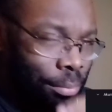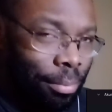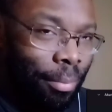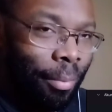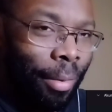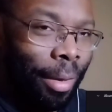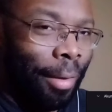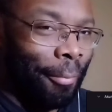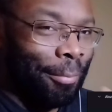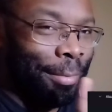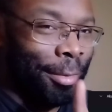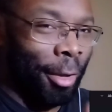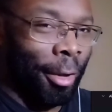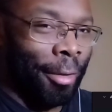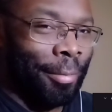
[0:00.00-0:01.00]
Sorry.
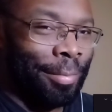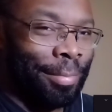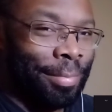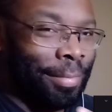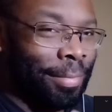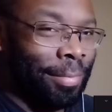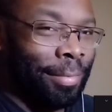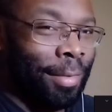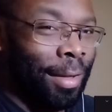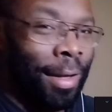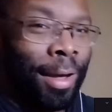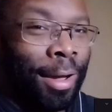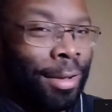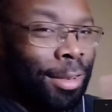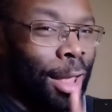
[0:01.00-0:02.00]
Not
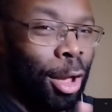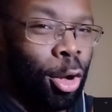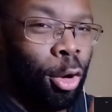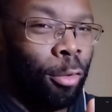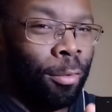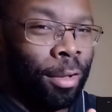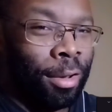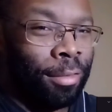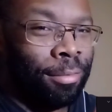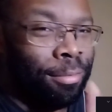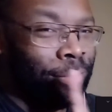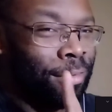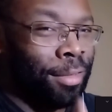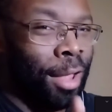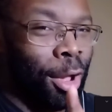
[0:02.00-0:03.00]
COVID. Not
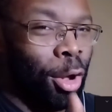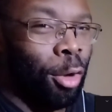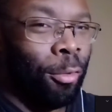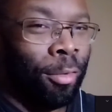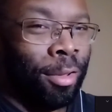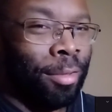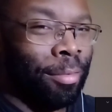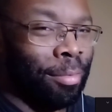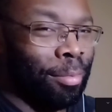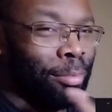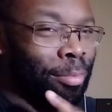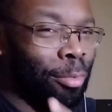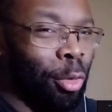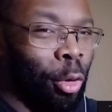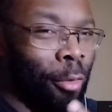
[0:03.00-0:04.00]
COVID. Coughing
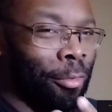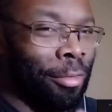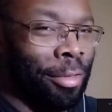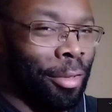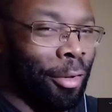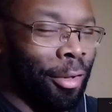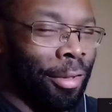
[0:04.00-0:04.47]
all that stuff.